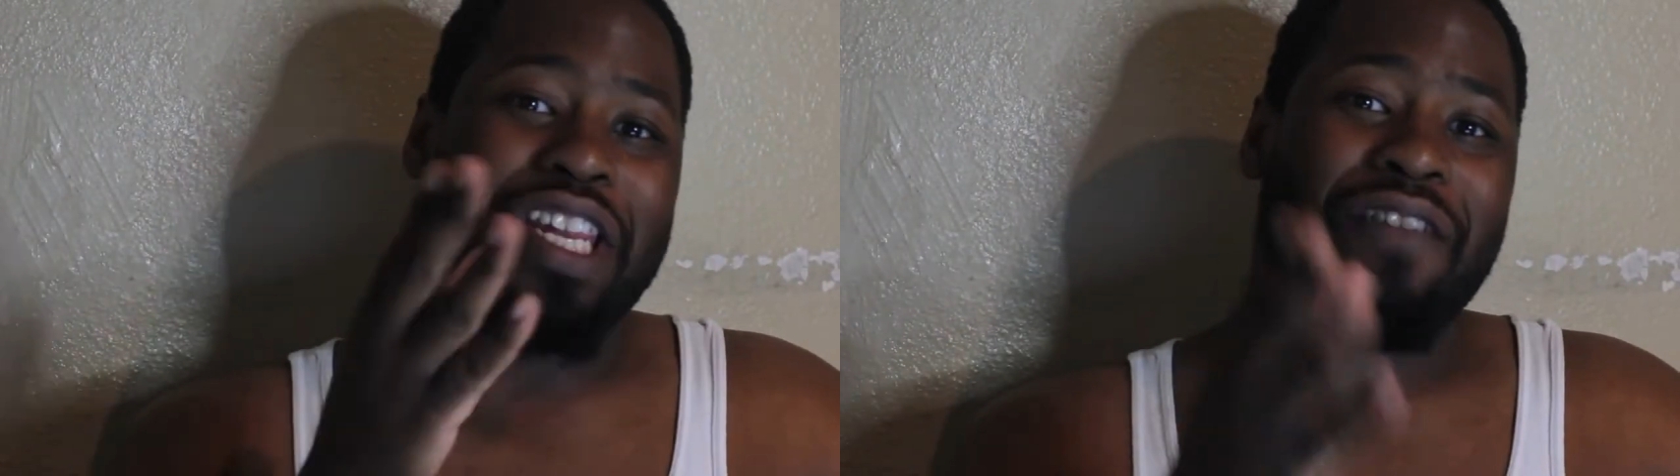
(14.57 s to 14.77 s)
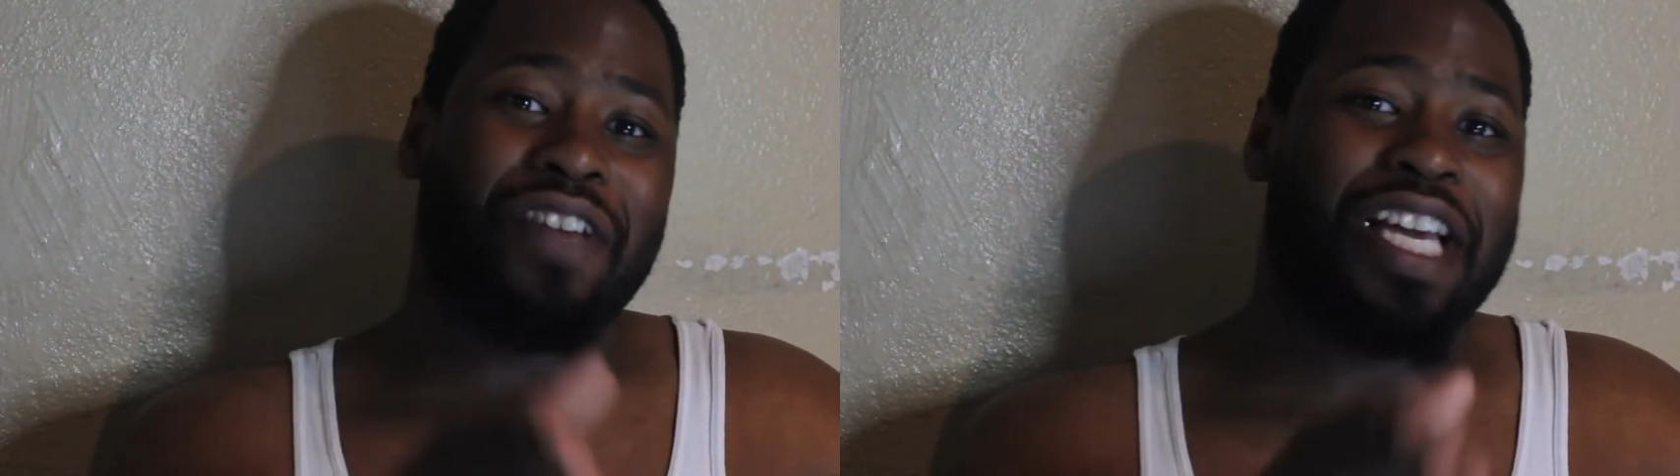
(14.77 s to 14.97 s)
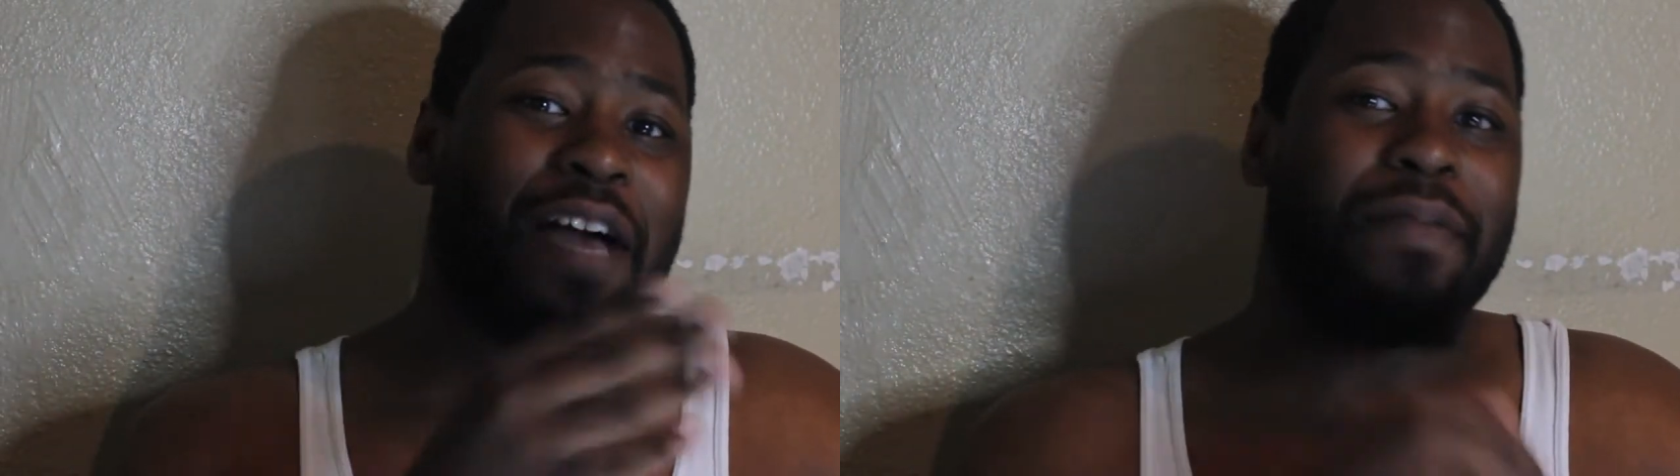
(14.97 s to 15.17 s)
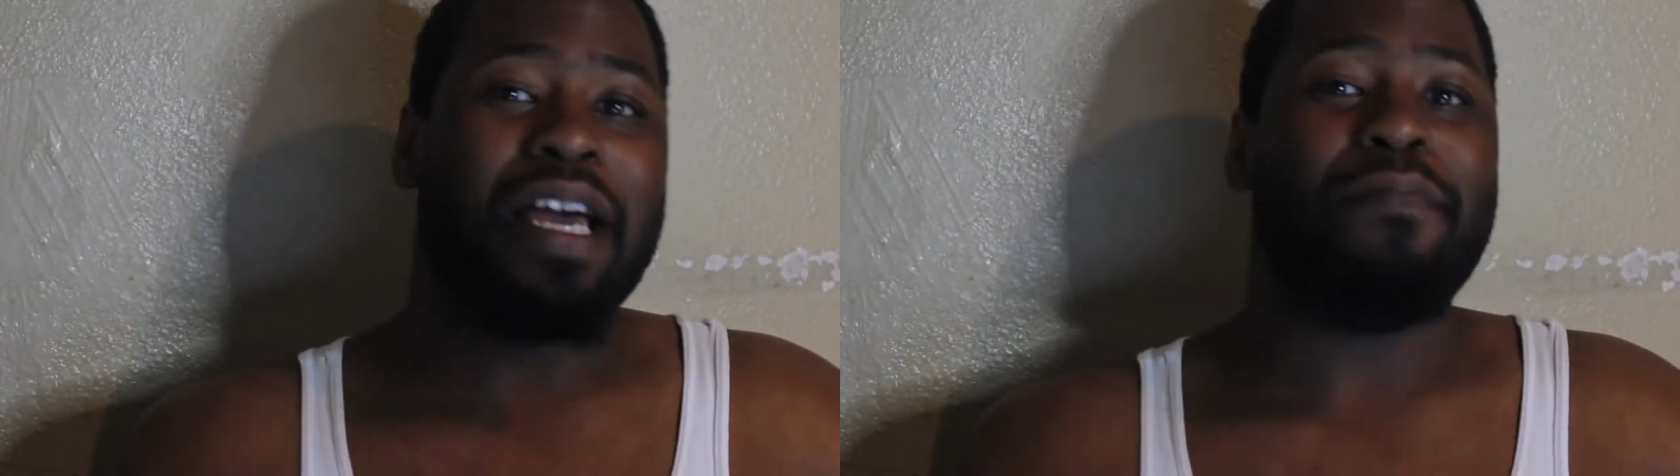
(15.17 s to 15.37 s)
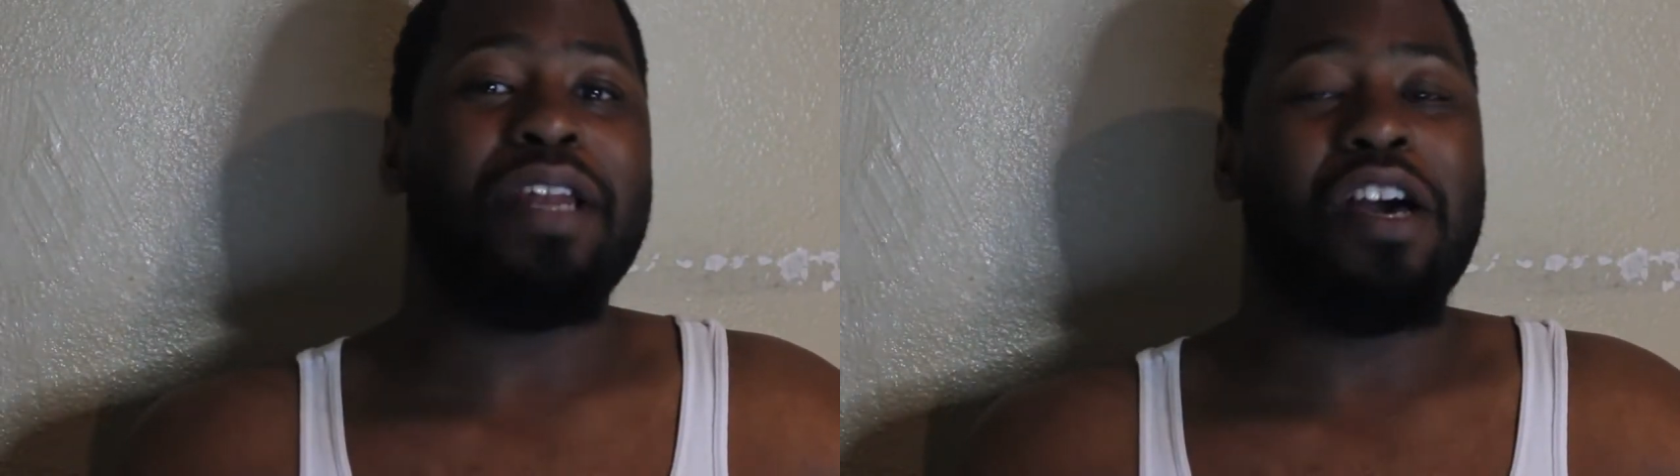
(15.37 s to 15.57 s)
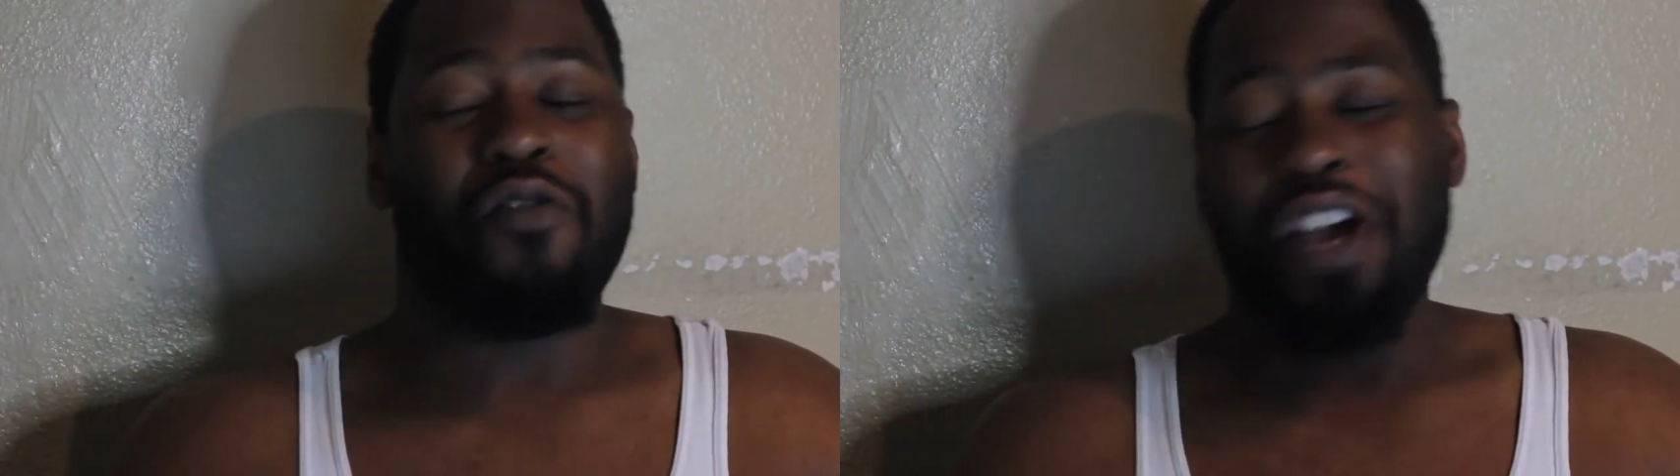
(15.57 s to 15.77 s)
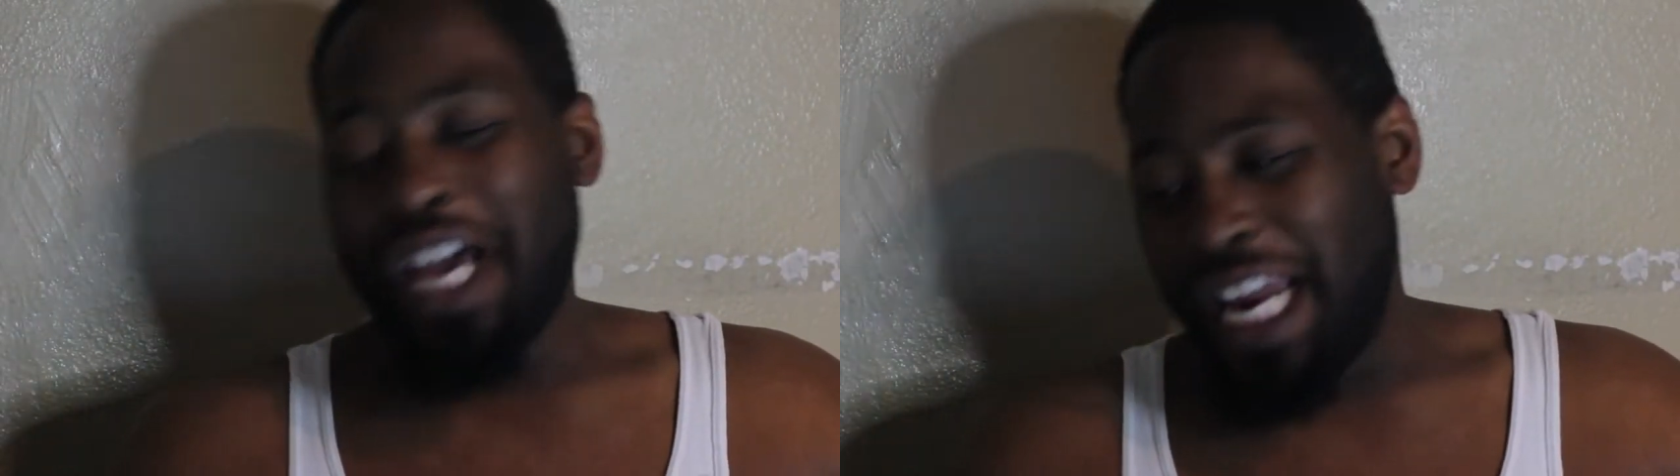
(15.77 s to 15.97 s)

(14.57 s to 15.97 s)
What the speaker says: Leave a comment down below.